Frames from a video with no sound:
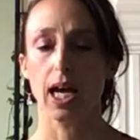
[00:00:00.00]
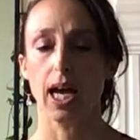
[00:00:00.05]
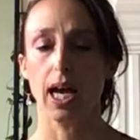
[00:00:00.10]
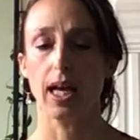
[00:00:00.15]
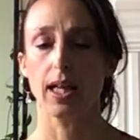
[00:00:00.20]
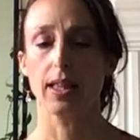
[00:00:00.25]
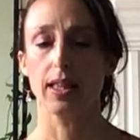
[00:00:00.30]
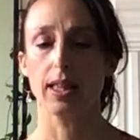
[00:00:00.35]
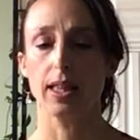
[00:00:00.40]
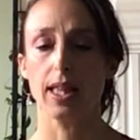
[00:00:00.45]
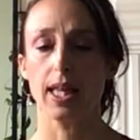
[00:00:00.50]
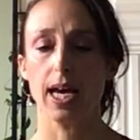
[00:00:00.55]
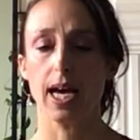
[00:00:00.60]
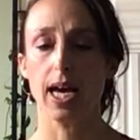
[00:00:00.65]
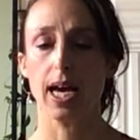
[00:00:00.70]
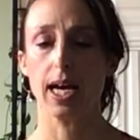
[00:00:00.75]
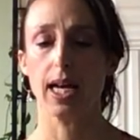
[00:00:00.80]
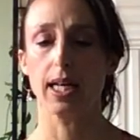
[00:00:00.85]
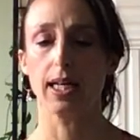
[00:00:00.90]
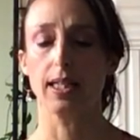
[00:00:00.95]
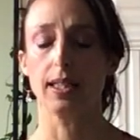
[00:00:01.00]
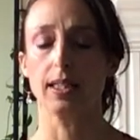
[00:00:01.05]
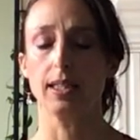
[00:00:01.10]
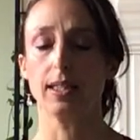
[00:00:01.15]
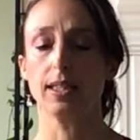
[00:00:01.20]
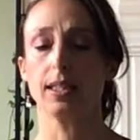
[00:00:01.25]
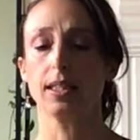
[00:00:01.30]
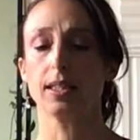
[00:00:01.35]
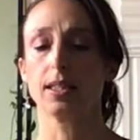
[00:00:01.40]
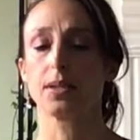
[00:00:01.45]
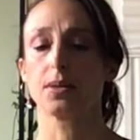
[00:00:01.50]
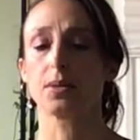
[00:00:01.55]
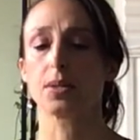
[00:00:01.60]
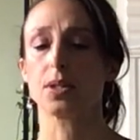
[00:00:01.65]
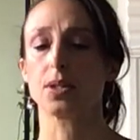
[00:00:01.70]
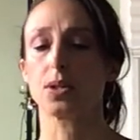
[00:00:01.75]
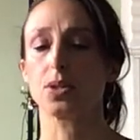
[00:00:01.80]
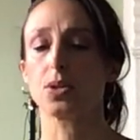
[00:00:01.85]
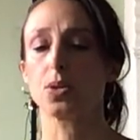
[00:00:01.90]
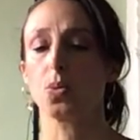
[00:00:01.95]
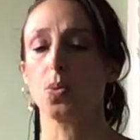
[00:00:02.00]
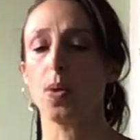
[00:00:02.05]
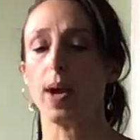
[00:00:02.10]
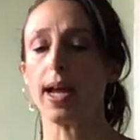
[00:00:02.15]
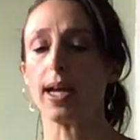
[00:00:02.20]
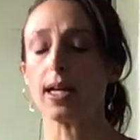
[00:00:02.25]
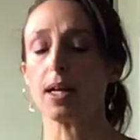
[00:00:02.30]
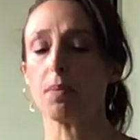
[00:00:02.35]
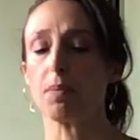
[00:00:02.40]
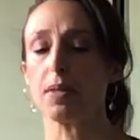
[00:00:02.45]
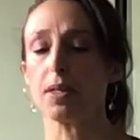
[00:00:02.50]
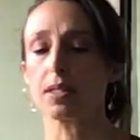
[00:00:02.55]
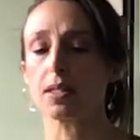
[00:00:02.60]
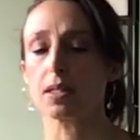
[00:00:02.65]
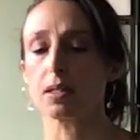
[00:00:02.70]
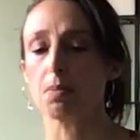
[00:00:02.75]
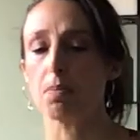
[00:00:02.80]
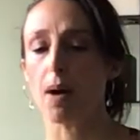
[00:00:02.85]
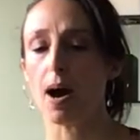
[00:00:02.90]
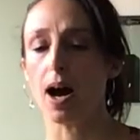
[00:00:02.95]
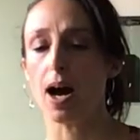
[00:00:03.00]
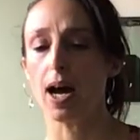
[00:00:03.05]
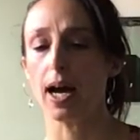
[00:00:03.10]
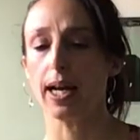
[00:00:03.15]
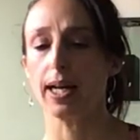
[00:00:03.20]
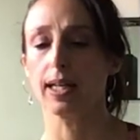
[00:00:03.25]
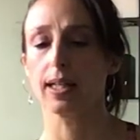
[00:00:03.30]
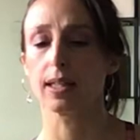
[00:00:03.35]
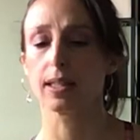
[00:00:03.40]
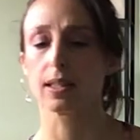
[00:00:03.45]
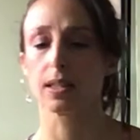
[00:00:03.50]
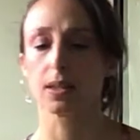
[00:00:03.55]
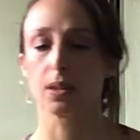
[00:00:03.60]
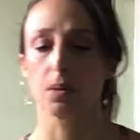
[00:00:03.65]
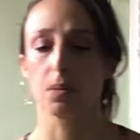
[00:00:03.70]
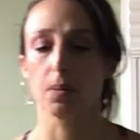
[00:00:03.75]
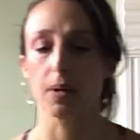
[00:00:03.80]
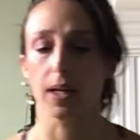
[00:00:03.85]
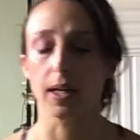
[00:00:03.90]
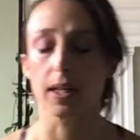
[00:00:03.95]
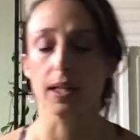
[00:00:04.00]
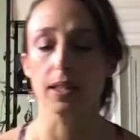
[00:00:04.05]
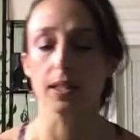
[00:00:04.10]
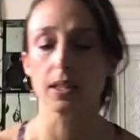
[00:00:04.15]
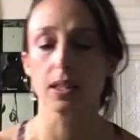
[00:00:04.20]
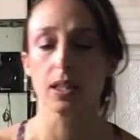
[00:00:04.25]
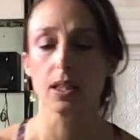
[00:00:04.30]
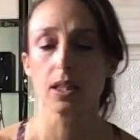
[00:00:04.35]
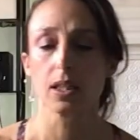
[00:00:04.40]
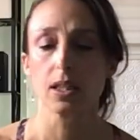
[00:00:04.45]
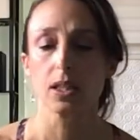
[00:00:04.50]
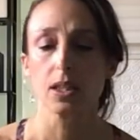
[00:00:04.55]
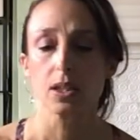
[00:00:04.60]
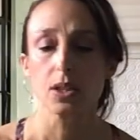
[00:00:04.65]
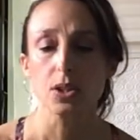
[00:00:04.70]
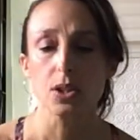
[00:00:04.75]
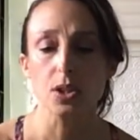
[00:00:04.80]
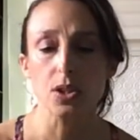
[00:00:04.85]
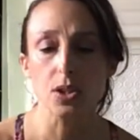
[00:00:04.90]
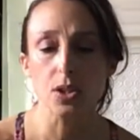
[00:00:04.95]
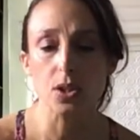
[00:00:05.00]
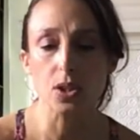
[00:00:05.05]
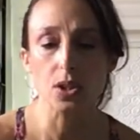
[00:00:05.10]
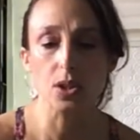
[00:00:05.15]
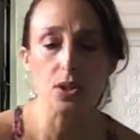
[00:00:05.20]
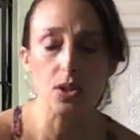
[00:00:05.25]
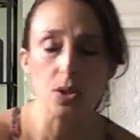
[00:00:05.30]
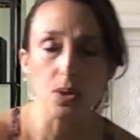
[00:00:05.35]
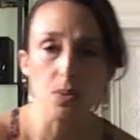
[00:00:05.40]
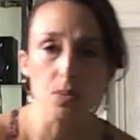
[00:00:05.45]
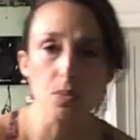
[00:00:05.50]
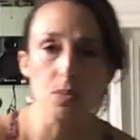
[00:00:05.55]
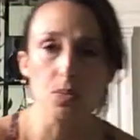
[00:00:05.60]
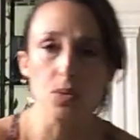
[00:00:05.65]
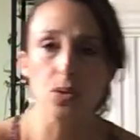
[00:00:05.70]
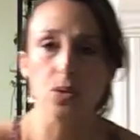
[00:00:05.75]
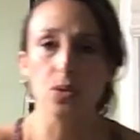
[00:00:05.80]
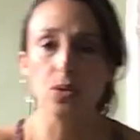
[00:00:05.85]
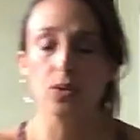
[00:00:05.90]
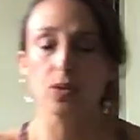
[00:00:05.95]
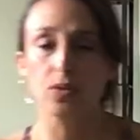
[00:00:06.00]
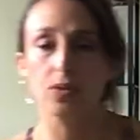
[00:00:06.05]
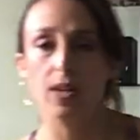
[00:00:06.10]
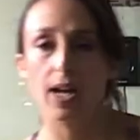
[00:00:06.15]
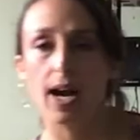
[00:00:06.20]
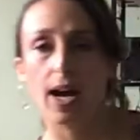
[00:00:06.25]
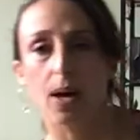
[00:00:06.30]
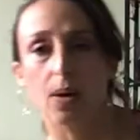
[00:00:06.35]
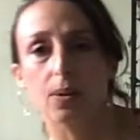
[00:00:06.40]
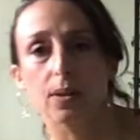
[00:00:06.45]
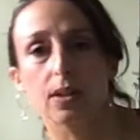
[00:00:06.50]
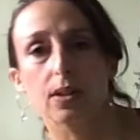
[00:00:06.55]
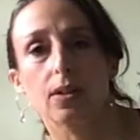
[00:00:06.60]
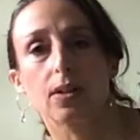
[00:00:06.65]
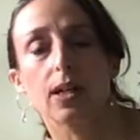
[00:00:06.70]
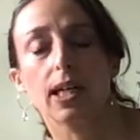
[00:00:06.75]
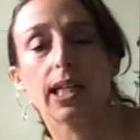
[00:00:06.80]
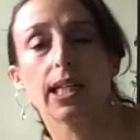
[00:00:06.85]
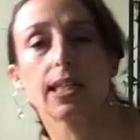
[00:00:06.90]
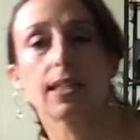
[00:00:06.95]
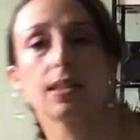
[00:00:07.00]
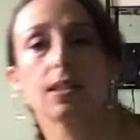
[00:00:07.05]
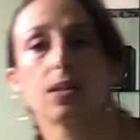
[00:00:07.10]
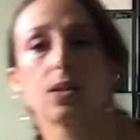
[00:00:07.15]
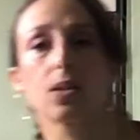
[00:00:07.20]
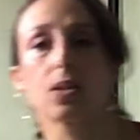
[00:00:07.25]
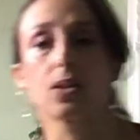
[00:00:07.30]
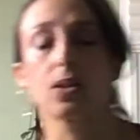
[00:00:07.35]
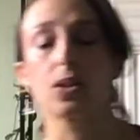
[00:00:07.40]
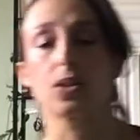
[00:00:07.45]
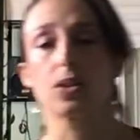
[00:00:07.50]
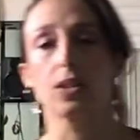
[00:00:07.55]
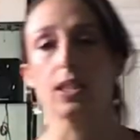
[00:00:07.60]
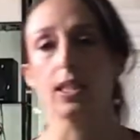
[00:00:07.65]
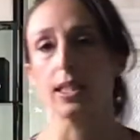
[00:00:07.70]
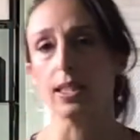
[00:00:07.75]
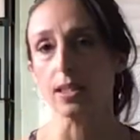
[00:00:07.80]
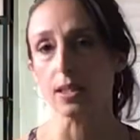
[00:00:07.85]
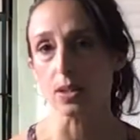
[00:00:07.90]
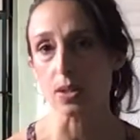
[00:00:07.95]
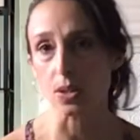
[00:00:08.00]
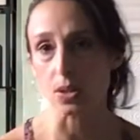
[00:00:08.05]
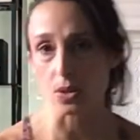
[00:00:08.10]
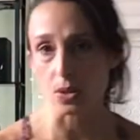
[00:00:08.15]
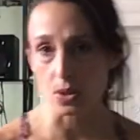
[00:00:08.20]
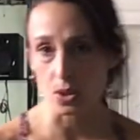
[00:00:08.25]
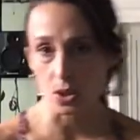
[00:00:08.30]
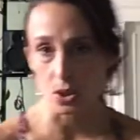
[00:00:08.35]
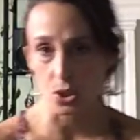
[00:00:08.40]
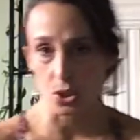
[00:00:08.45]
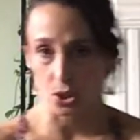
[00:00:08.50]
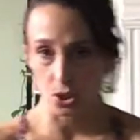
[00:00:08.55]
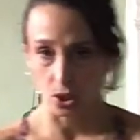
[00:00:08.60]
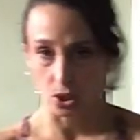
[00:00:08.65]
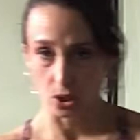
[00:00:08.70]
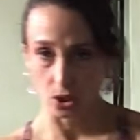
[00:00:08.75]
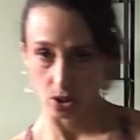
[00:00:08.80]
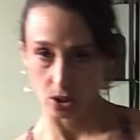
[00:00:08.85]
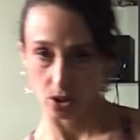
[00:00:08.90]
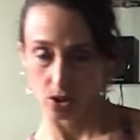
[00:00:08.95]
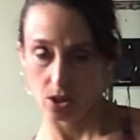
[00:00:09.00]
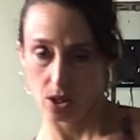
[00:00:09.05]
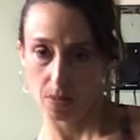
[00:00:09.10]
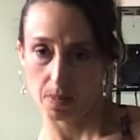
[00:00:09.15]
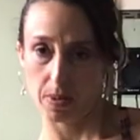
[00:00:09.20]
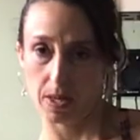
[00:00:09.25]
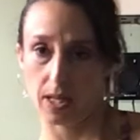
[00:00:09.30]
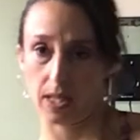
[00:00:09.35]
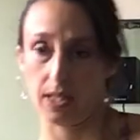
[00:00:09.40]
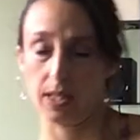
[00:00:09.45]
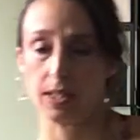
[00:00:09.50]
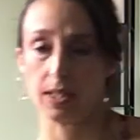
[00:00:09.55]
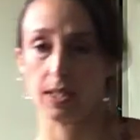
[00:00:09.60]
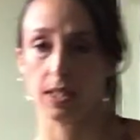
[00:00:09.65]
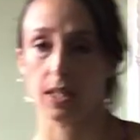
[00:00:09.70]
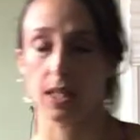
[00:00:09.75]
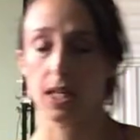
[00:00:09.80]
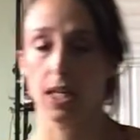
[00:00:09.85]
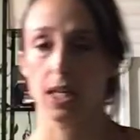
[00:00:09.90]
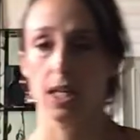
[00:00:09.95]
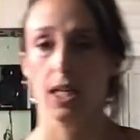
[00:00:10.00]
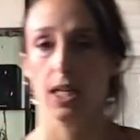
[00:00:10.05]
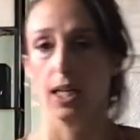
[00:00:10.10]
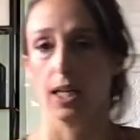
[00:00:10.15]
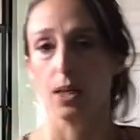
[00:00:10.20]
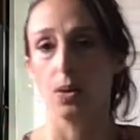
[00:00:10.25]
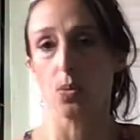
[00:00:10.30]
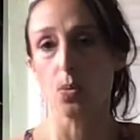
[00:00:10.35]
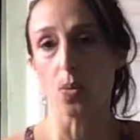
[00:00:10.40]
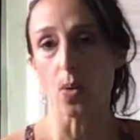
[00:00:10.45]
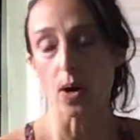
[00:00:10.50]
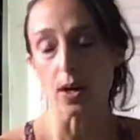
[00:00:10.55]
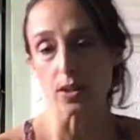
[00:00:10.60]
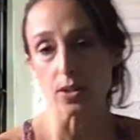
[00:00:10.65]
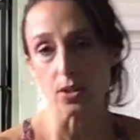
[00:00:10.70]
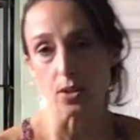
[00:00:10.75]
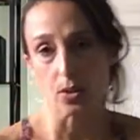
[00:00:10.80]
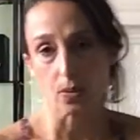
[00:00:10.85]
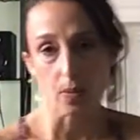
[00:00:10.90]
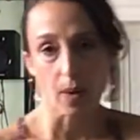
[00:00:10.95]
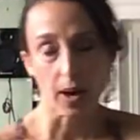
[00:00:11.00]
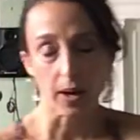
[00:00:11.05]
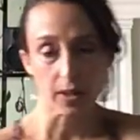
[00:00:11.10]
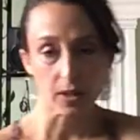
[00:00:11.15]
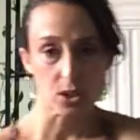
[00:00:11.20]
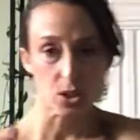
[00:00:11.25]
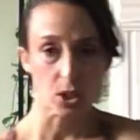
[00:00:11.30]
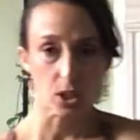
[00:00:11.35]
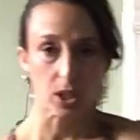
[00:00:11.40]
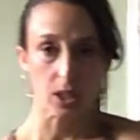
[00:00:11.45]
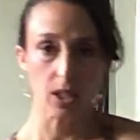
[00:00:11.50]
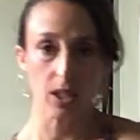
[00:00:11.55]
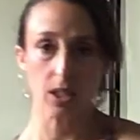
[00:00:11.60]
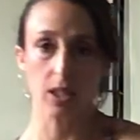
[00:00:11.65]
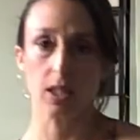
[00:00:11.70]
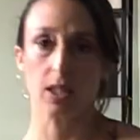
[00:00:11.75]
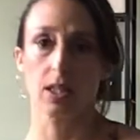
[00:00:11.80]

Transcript: And then start to wake up the spine a little bit. Just start to move now with your hands on your knees. Start to churn a bit in one direction.